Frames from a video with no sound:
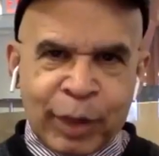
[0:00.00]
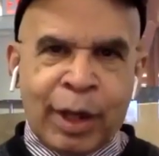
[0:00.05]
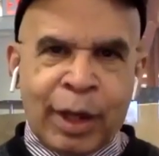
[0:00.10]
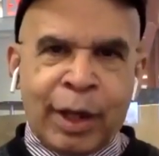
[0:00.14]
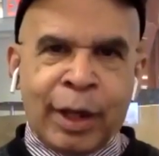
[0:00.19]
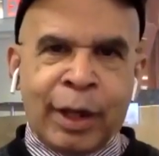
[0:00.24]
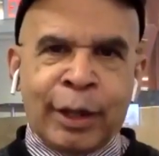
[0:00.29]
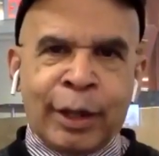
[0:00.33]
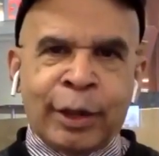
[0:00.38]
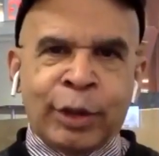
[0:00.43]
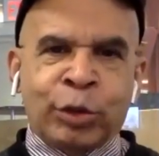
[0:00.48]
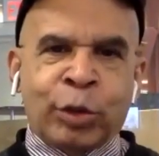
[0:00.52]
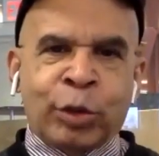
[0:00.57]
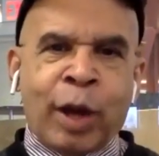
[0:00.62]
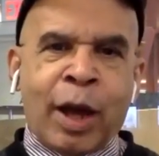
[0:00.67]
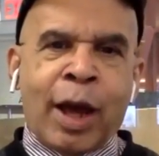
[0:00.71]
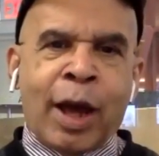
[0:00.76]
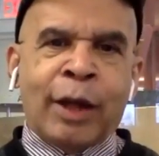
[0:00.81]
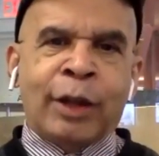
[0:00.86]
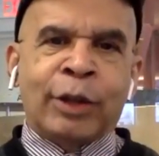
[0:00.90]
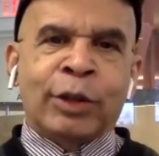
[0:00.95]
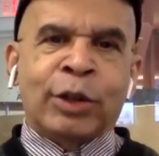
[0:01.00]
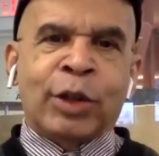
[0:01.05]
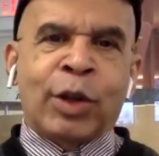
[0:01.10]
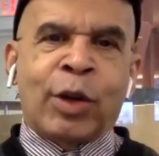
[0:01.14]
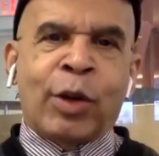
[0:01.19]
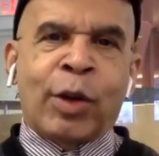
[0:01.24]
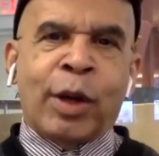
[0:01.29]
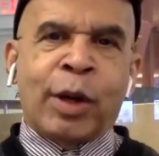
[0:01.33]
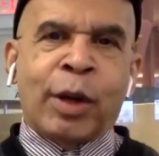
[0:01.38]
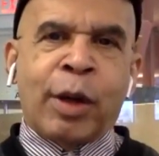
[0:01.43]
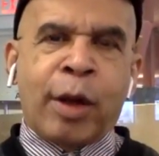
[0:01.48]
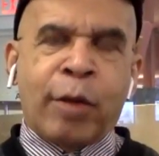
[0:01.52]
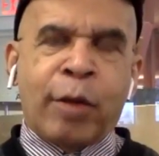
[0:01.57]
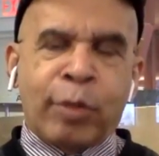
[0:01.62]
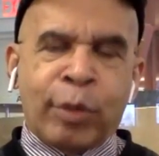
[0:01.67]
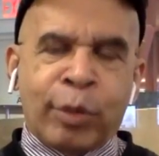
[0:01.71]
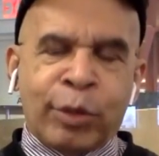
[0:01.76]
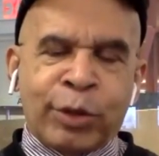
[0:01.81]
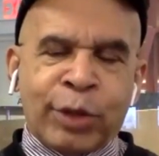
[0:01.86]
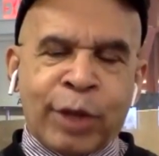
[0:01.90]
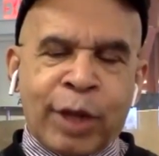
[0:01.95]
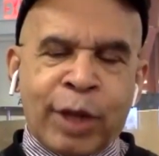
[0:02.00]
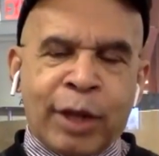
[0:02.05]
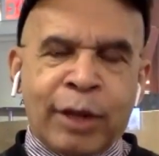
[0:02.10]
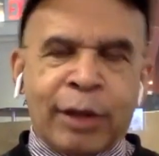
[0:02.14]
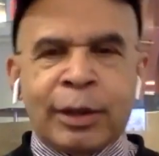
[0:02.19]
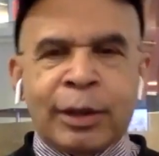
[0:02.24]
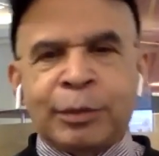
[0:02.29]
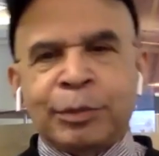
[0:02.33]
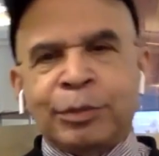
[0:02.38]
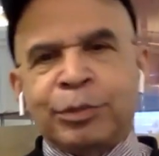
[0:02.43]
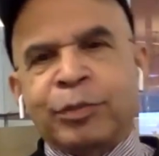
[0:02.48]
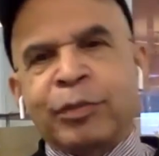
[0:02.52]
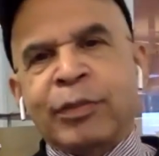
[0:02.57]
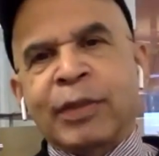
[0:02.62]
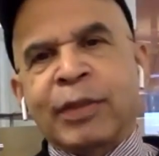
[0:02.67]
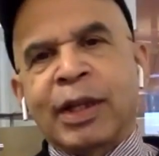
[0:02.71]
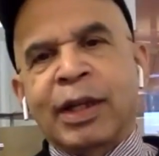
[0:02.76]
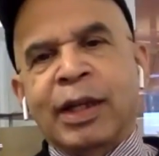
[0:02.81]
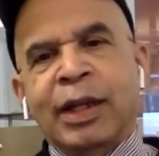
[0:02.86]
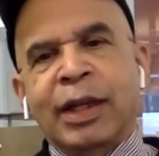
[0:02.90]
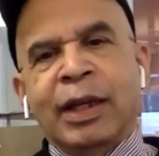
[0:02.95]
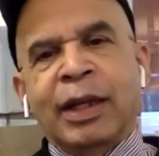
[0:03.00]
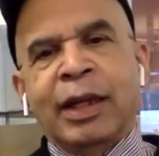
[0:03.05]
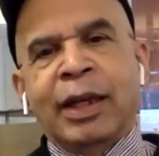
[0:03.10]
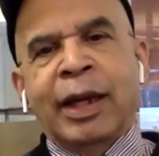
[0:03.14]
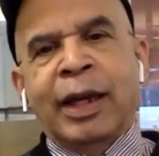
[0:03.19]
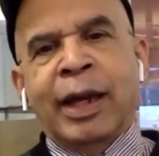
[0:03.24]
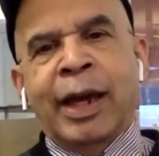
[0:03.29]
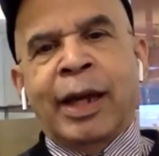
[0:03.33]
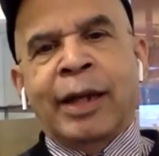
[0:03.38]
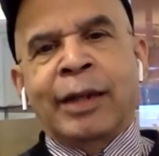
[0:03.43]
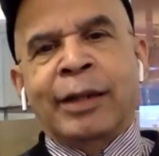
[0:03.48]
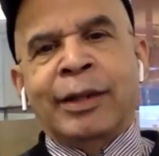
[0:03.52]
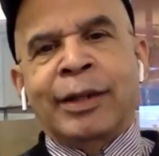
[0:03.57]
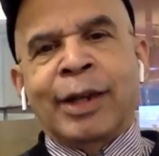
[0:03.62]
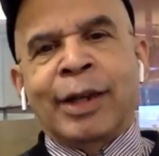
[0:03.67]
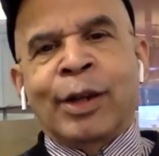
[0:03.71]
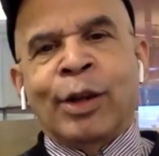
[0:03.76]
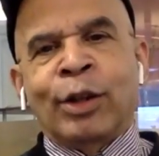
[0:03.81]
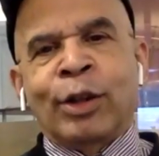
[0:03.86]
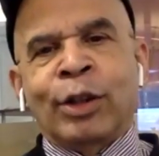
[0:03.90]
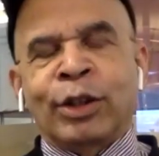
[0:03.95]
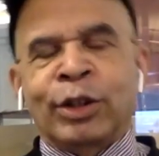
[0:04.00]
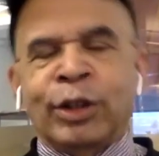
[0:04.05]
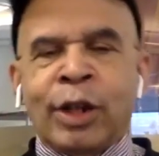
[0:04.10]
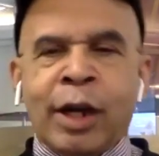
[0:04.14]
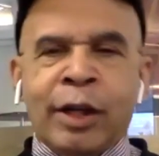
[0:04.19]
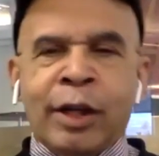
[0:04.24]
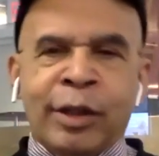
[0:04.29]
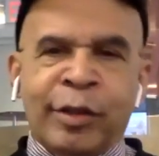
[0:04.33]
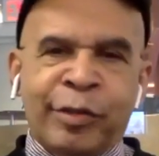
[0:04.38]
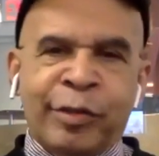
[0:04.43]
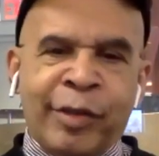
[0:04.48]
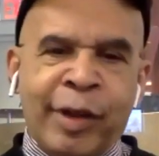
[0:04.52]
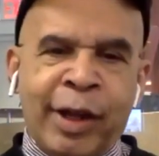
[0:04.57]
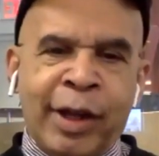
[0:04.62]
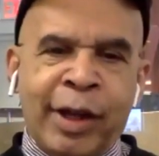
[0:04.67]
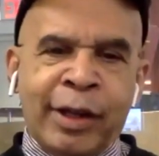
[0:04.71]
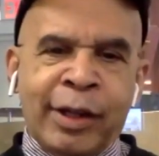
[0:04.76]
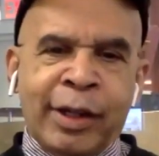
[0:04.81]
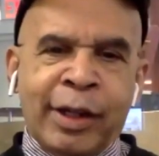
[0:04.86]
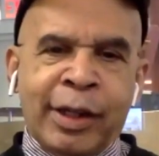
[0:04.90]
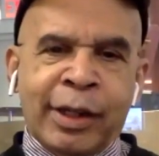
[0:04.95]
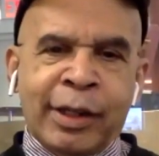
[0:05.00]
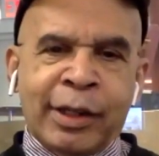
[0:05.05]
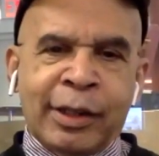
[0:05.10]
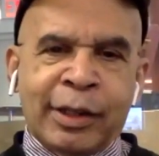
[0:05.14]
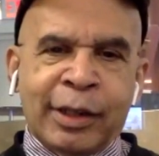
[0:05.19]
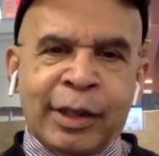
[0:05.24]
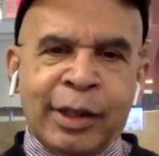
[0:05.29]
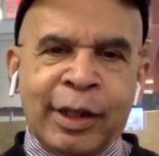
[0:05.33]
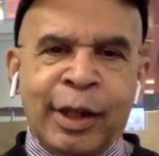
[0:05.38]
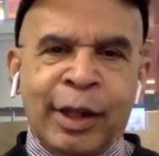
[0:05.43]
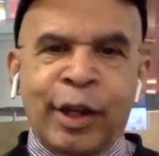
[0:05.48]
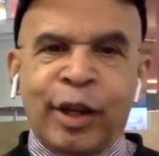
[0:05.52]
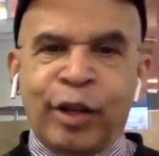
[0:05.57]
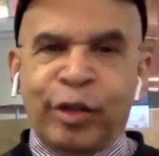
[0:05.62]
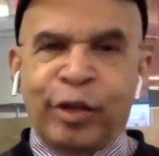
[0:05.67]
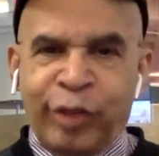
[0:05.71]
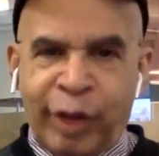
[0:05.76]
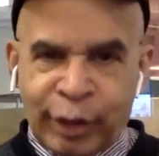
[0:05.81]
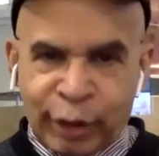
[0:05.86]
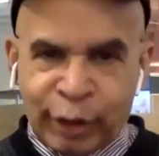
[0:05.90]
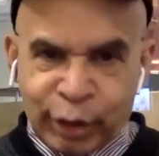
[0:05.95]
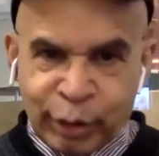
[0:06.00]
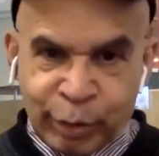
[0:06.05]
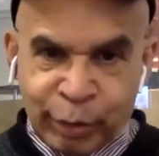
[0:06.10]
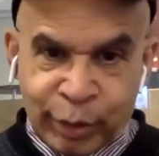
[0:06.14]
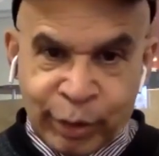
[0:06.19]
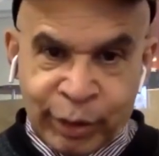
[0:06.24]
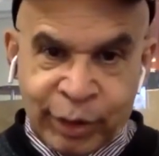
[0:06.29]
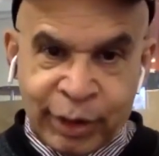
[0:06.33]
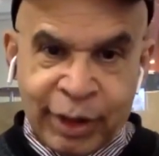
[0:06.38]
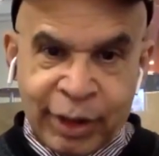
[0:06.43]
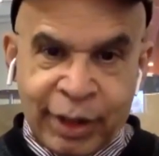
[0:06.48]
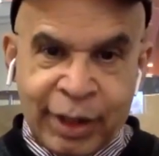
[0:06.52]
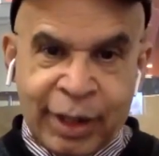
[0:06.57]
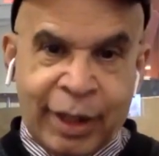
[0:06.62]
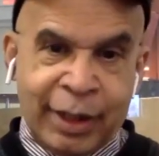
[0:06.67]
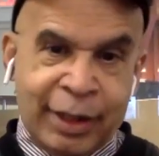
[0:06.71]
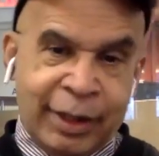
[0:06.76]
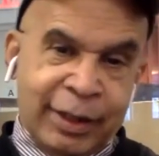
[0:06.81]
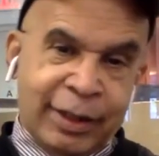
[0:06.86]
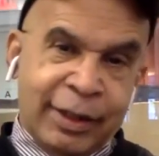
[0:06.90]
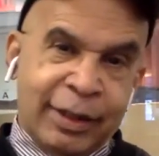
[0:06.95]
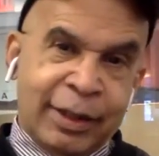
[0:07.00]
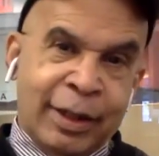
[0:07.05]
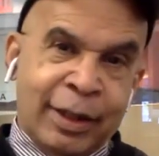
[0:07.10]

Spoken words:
The trial is going on, Rosanna, and they're going to start defending the indefensible today.